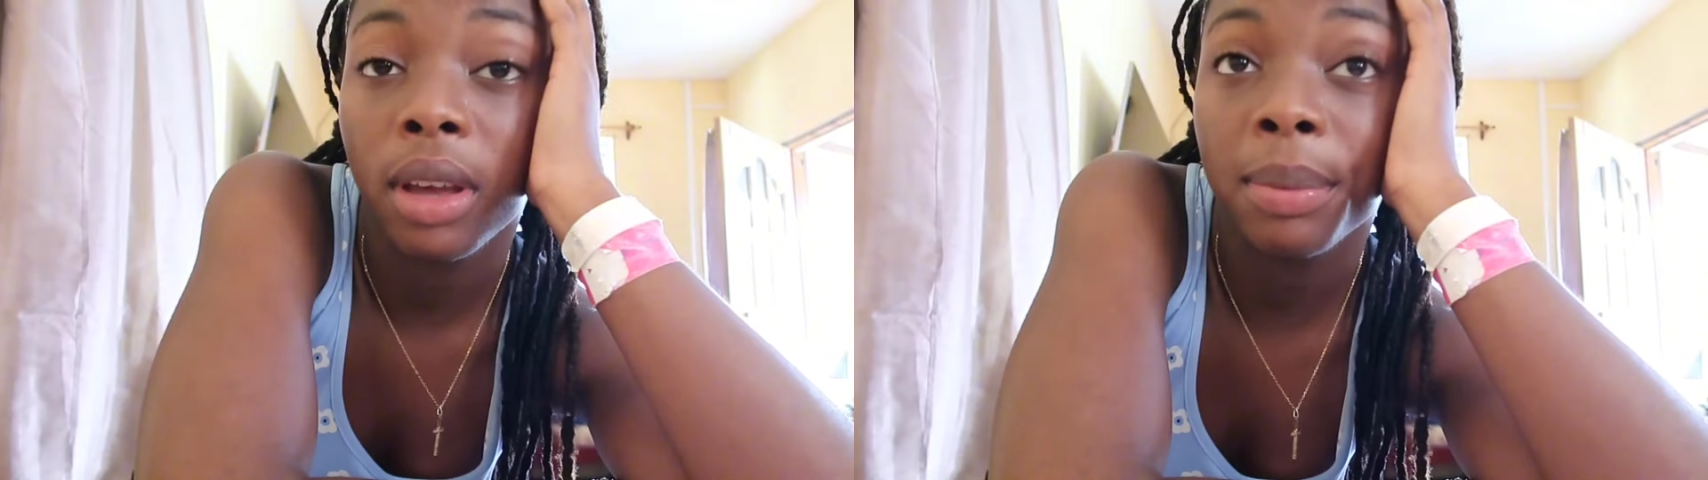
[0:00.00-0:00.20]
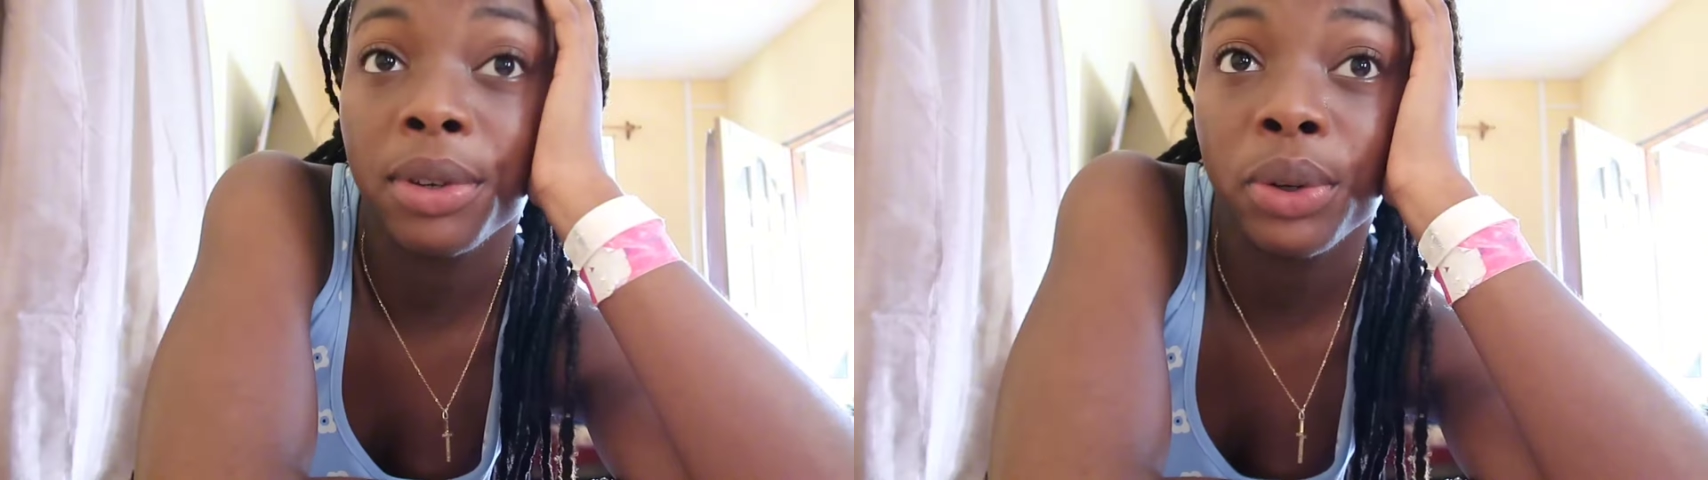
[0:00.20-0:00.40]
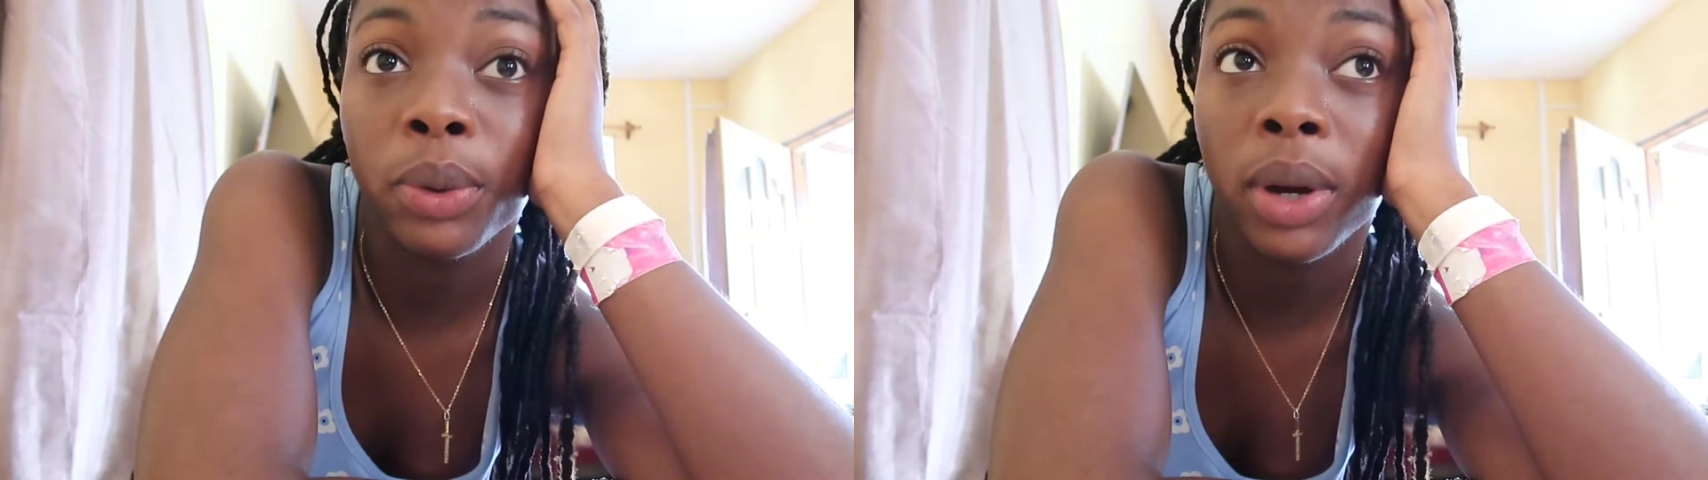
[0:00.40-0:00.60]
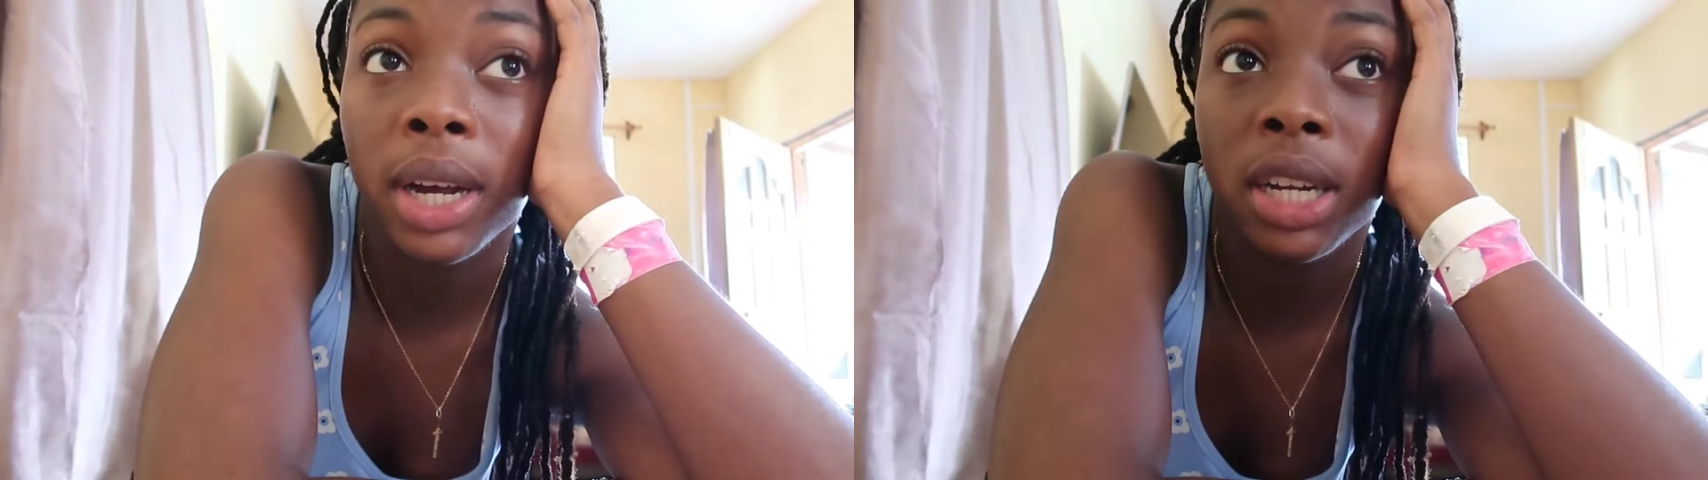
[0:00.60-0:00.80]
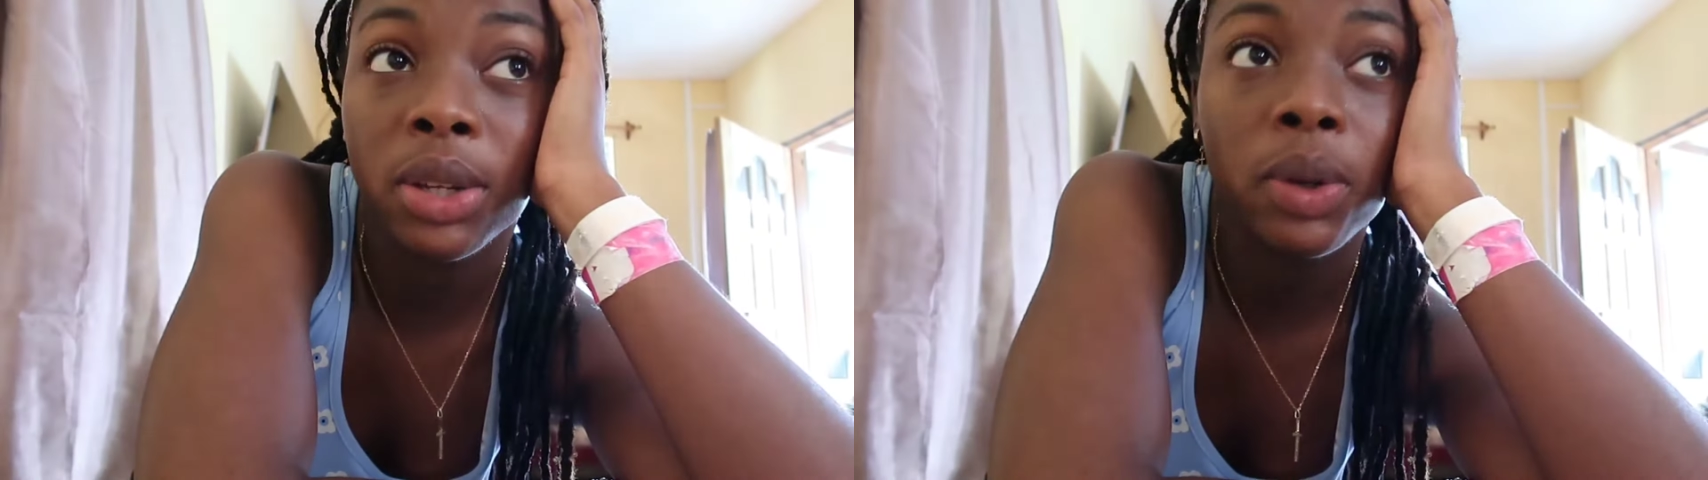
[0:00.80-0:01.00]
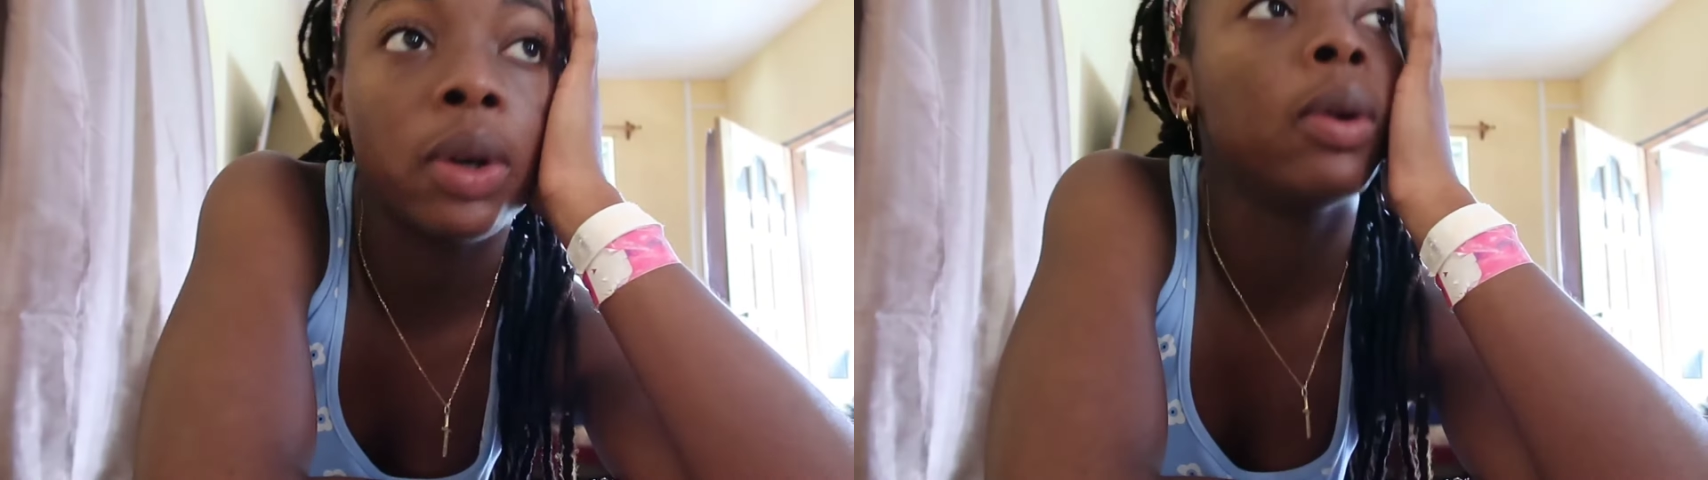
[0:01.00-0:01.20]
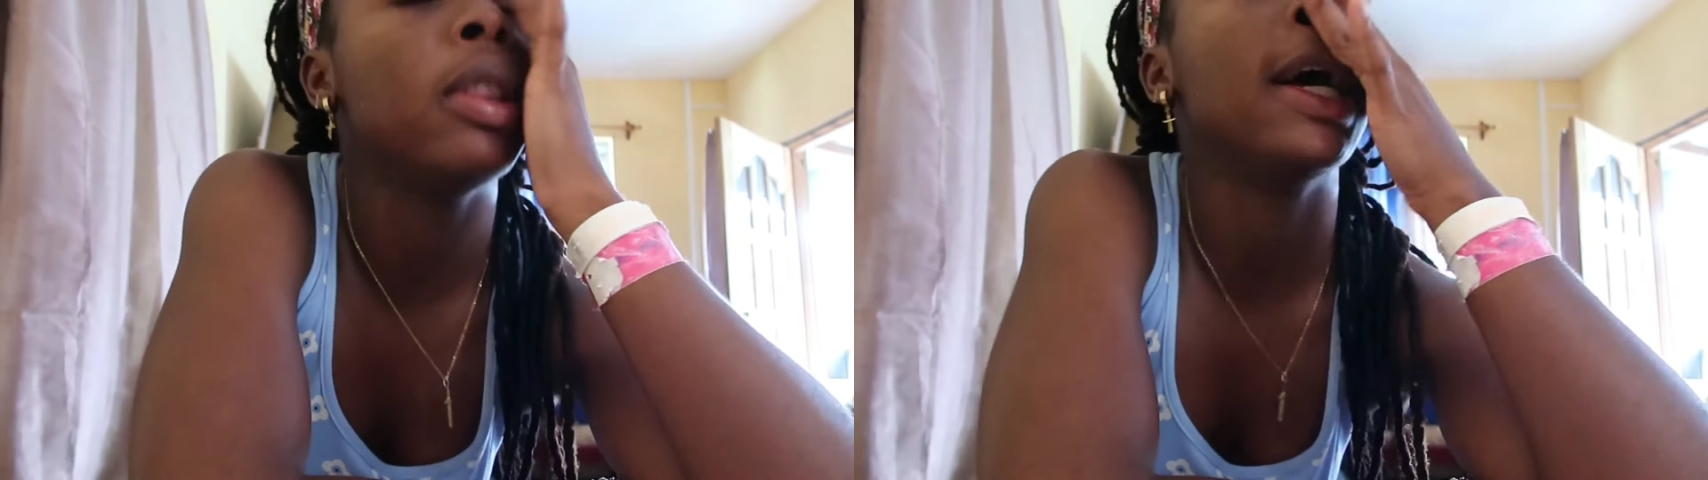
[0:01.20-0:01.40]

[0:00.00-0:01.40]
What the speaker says: I'm sure I took out